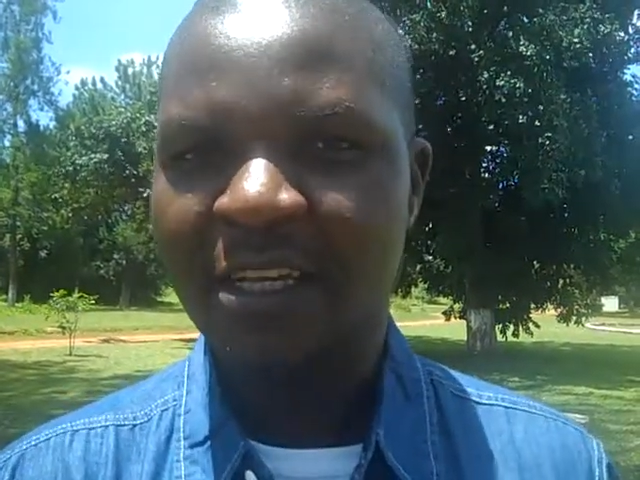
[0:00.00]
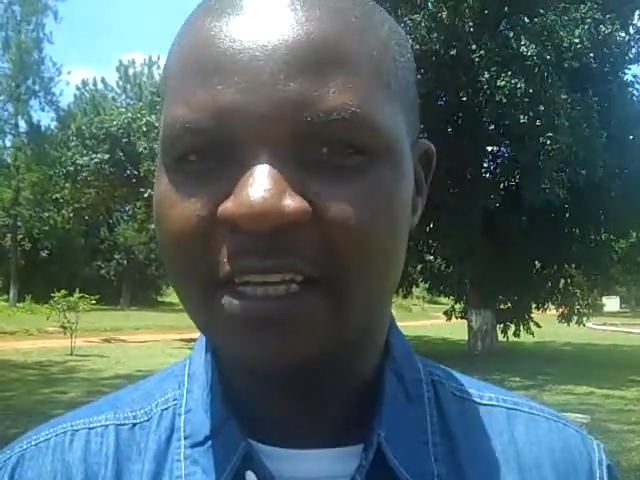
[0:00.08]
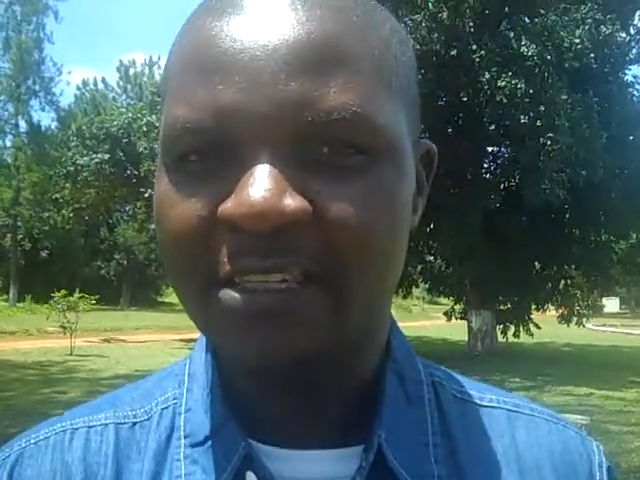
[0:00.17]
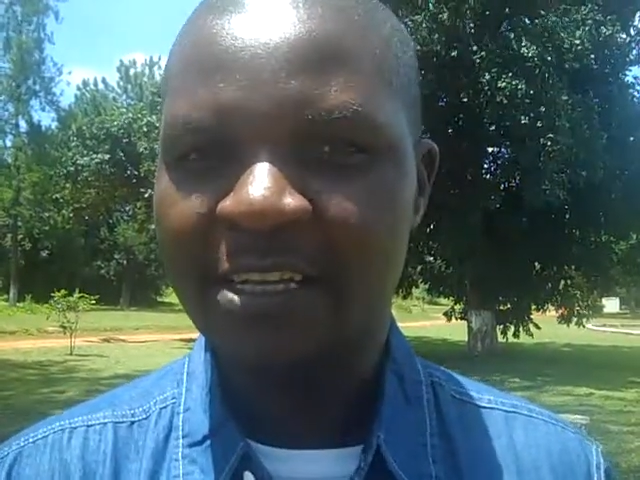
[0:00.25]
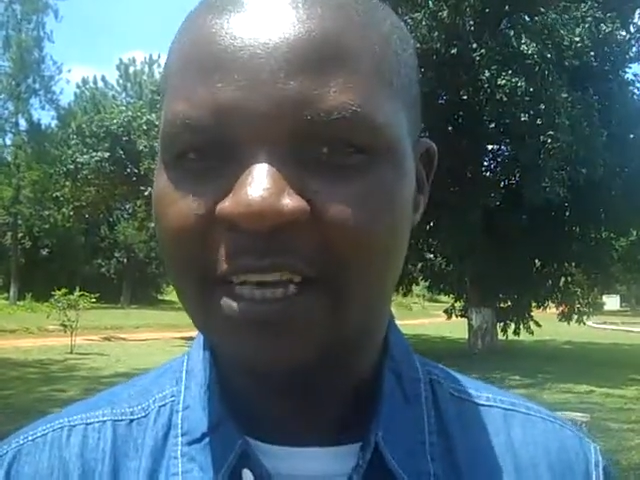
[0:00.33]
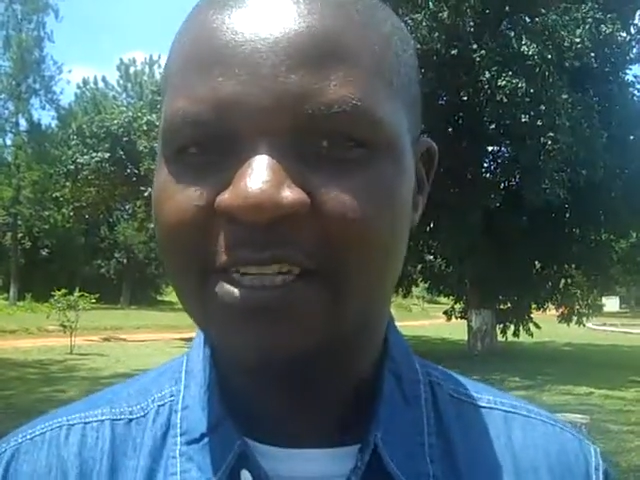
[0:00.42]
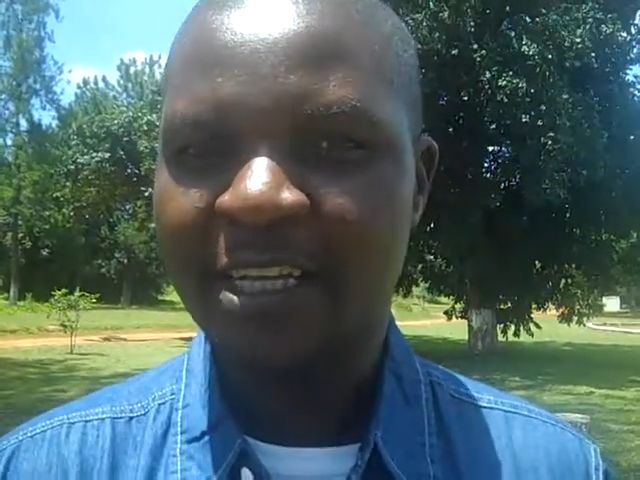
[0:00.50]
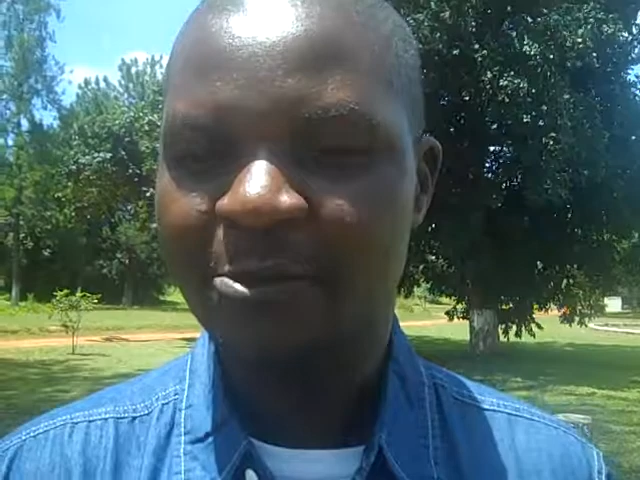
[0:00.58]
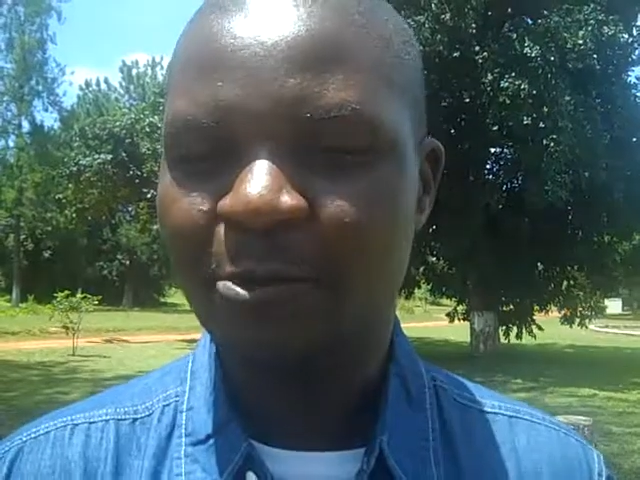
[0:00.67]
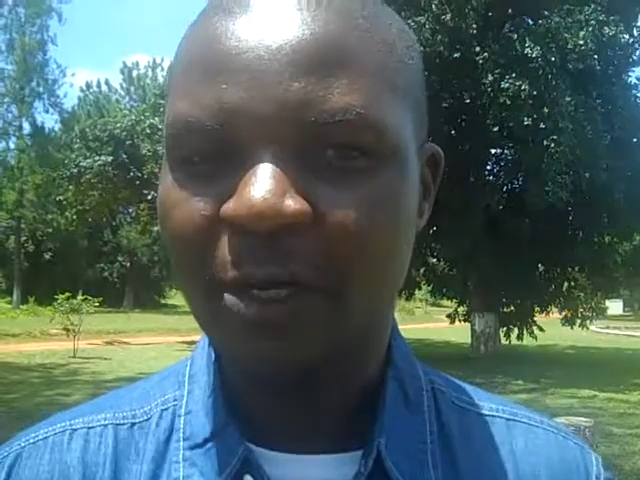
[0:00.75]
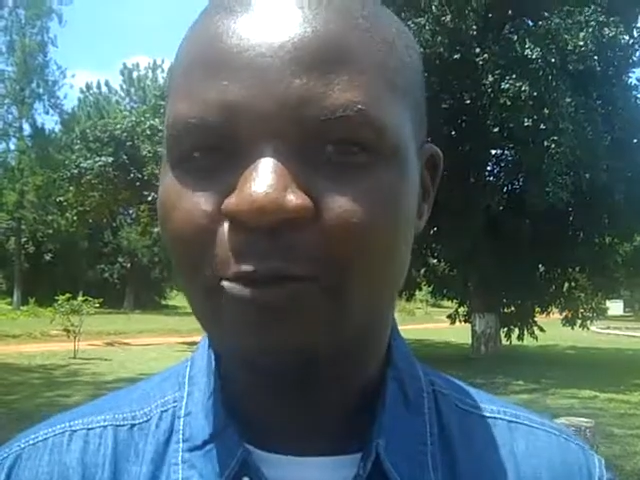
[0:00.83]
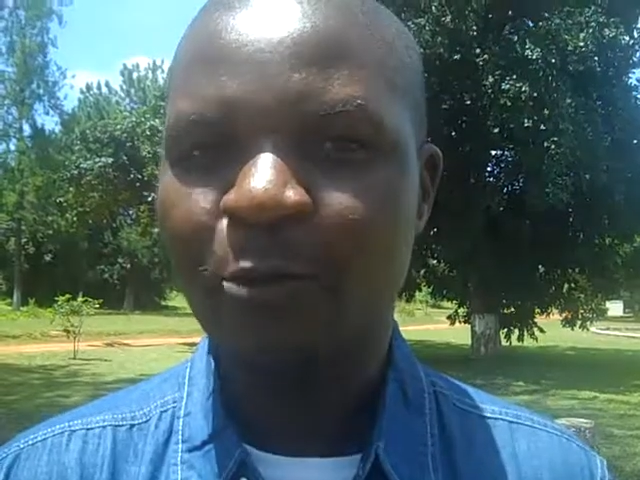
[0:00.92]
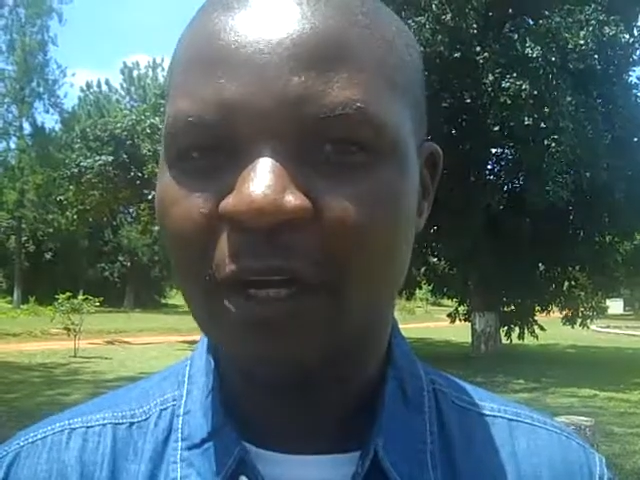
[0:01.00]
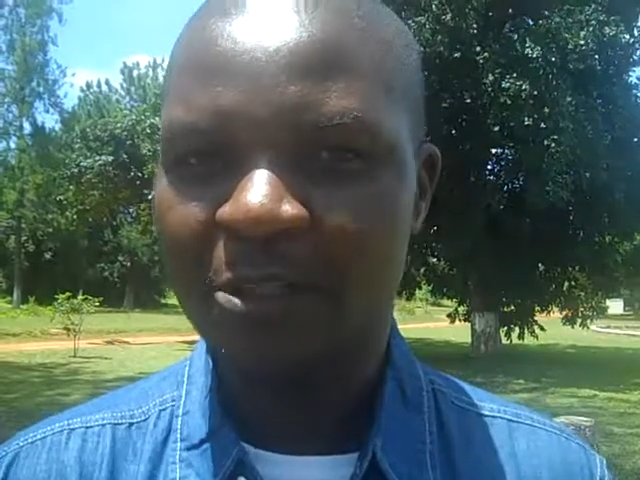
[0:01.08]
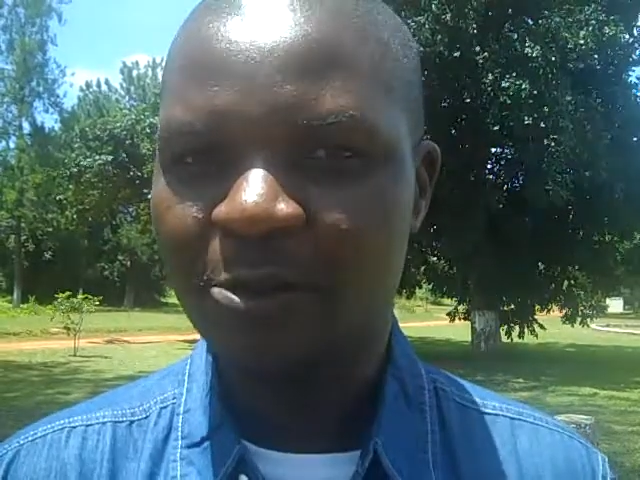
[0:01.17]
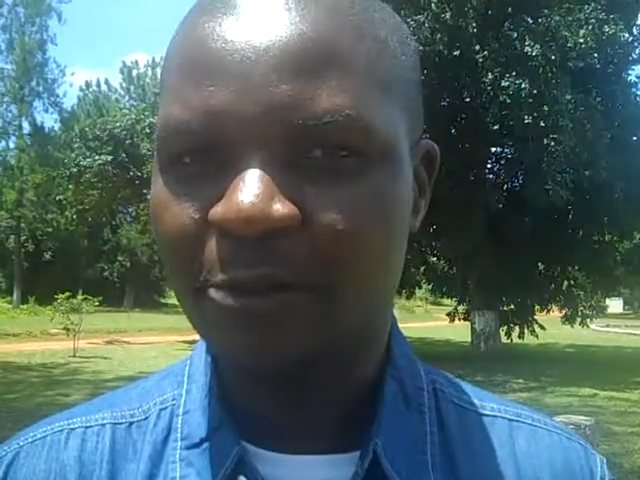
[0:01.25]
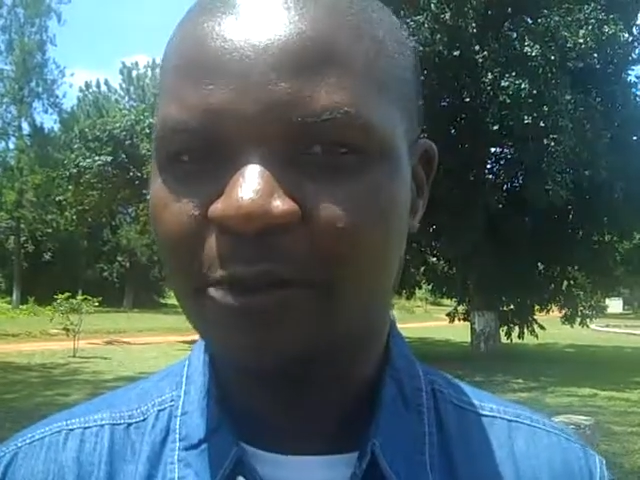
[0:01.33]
the sectors where we want to